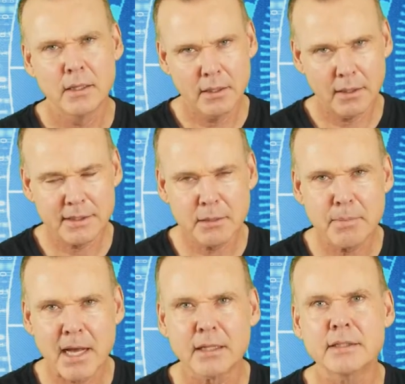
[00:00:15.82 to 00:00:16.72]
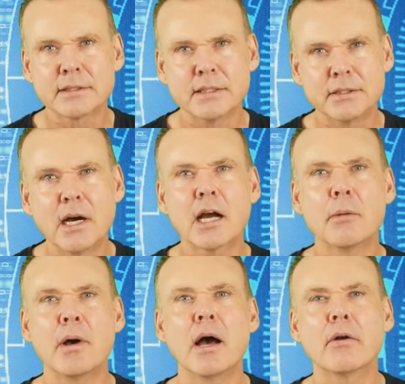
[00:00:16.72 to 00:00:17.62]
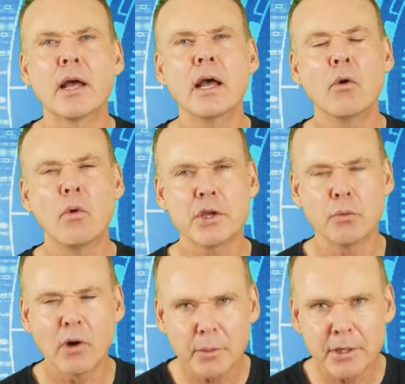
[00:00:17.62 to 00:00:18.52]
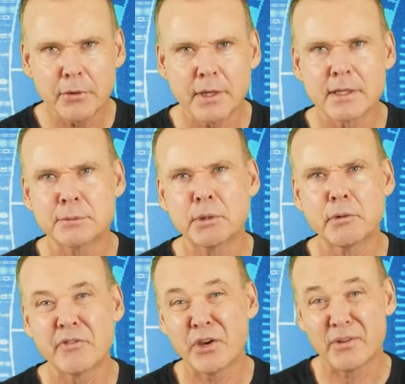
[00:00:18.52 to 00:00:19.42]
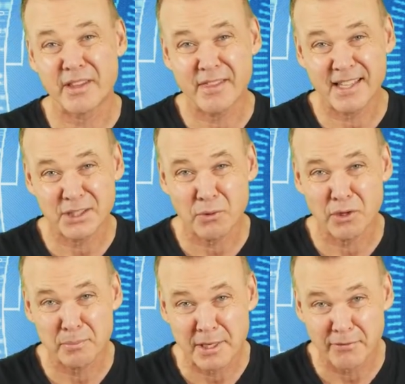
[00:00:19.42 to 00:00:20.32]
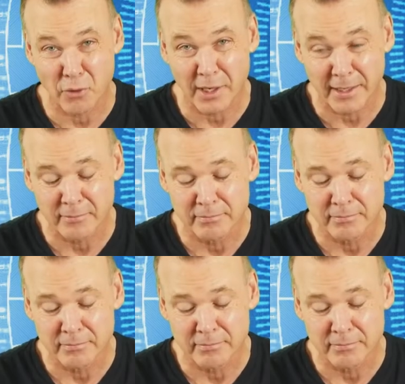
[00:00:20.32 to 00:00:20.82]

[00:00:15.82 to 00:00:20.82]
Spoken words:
Let's unpack this and talk about what you want to be doing in a sprint review and the things you want to be avoiding.